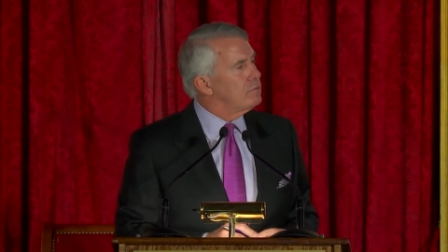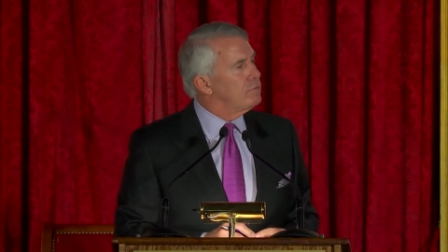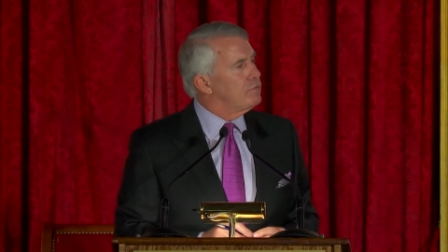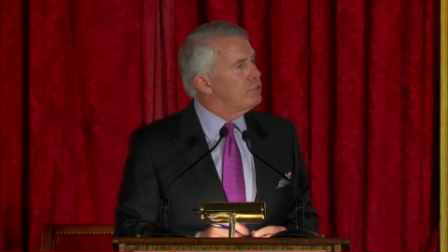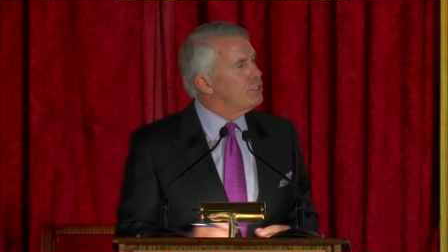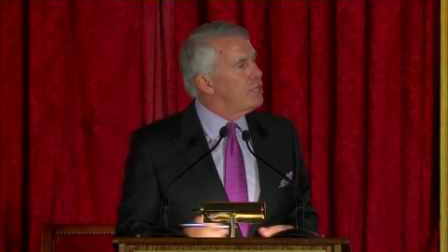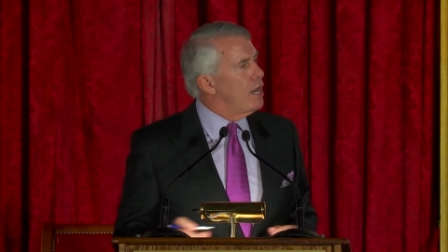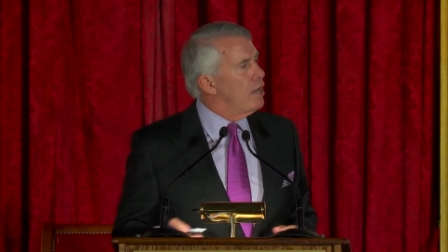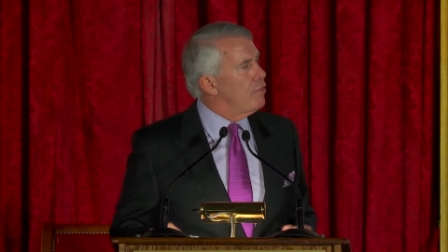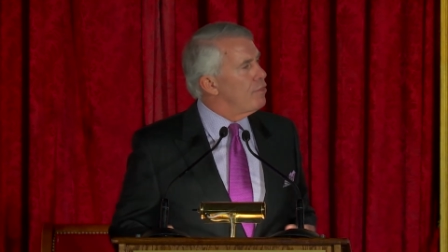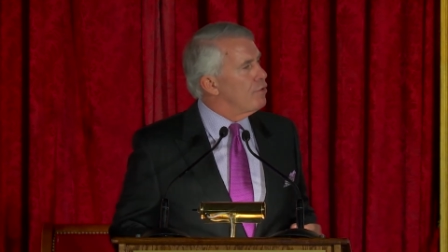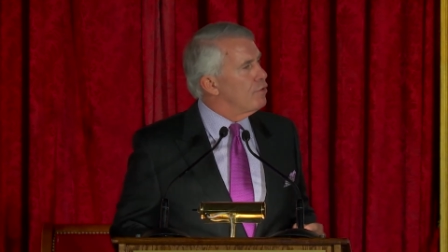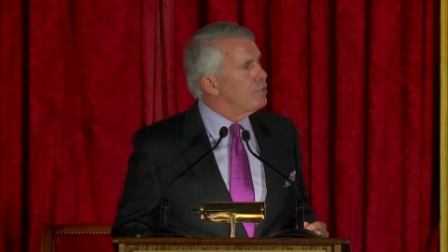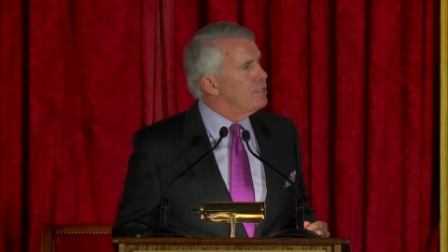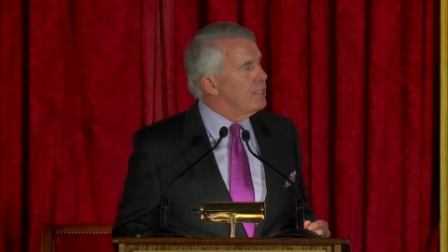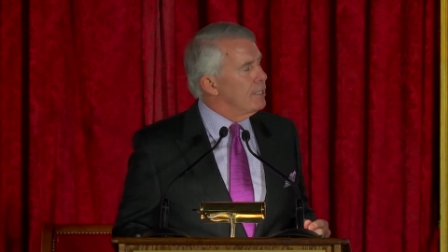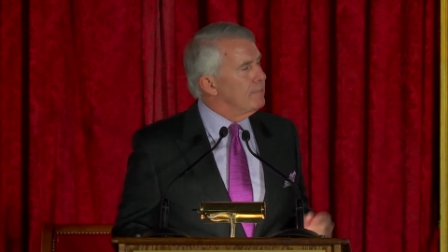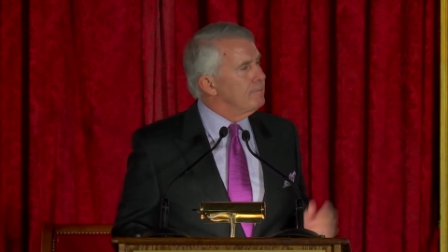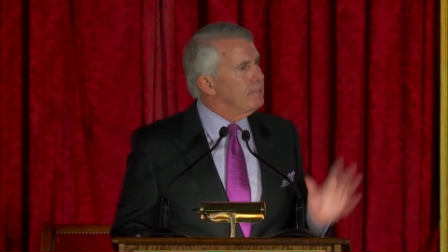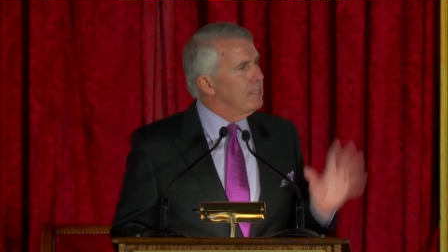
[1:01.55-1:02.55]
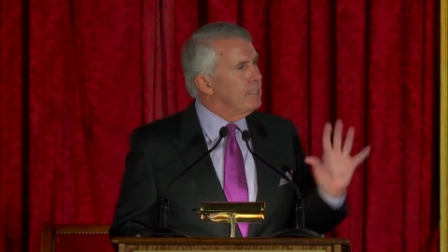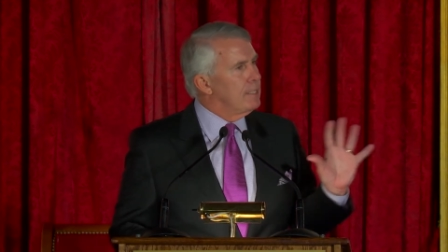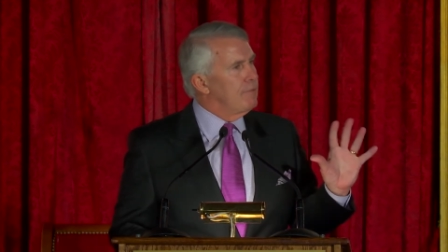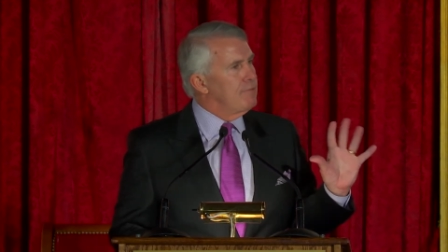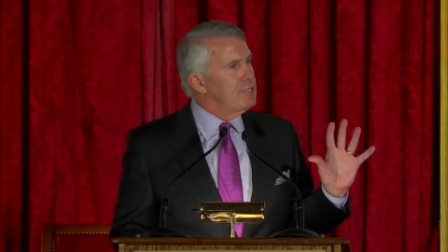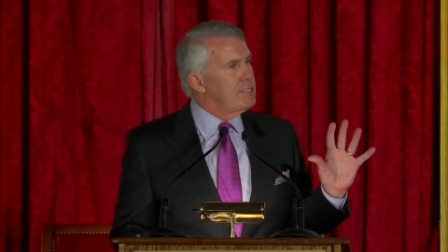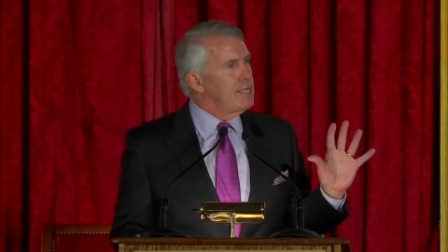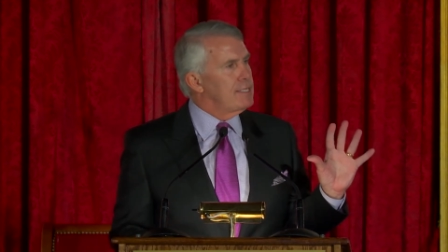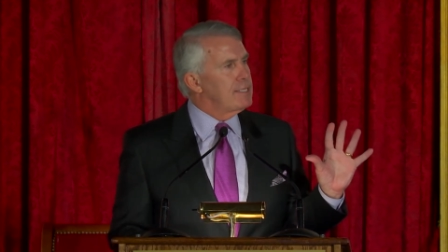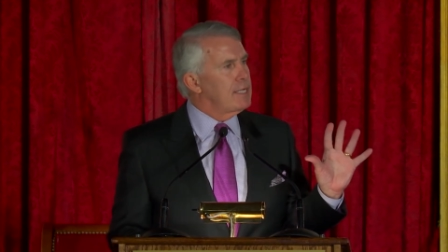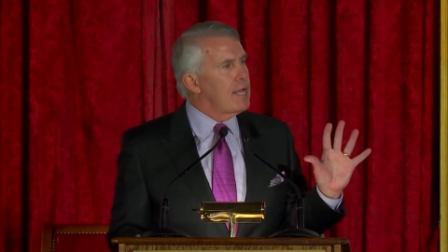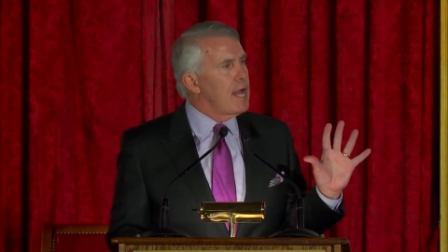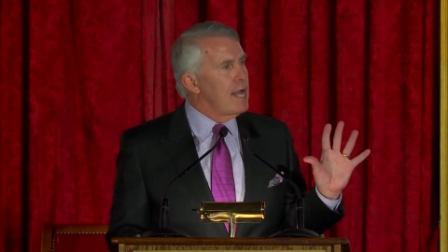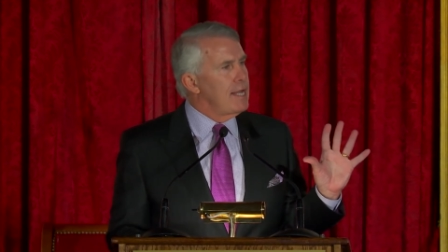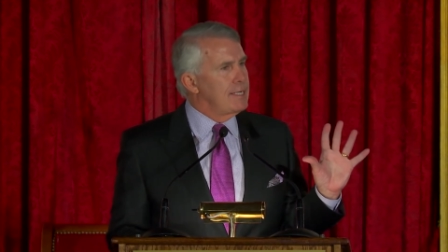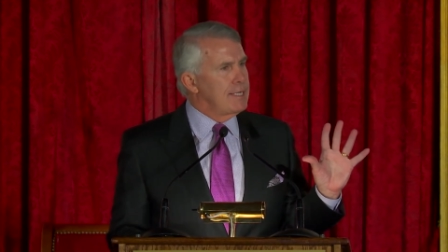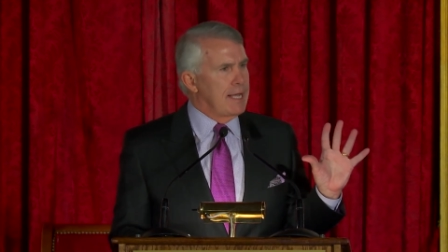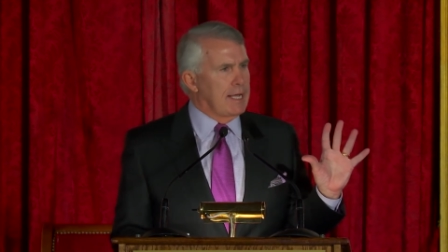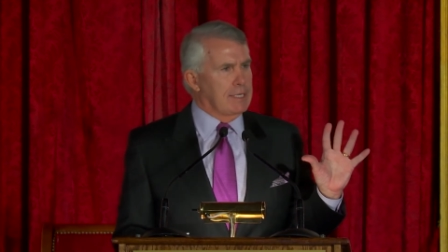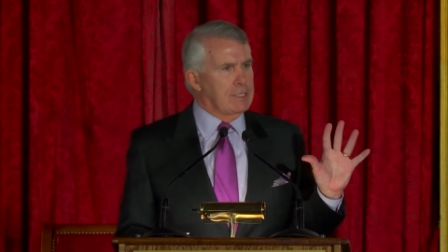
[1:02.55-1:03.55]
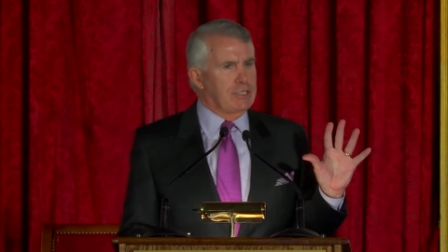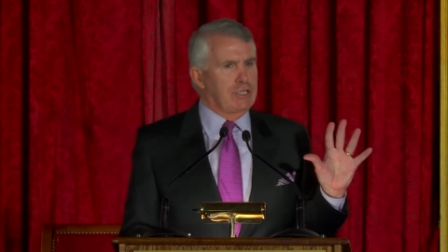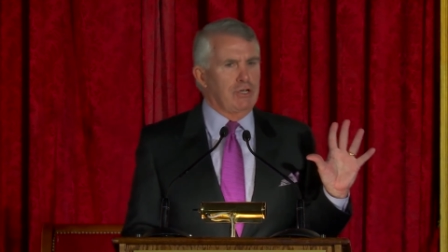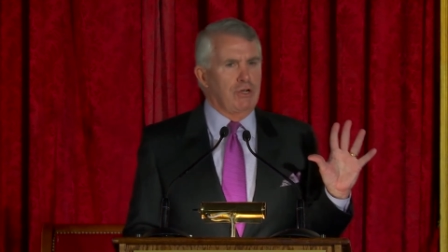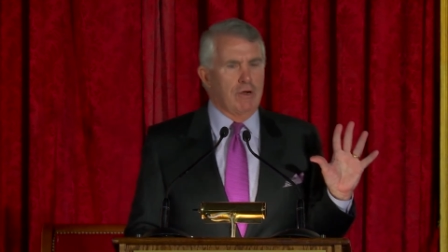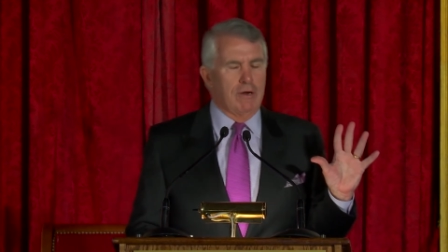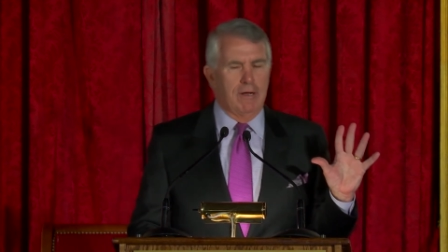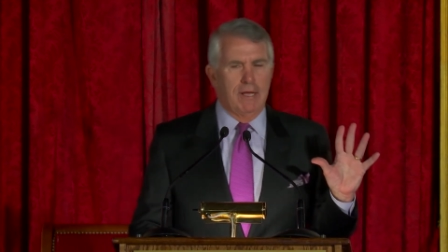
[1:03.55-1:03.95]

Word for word: for Channel 13. Give you a sense of context here.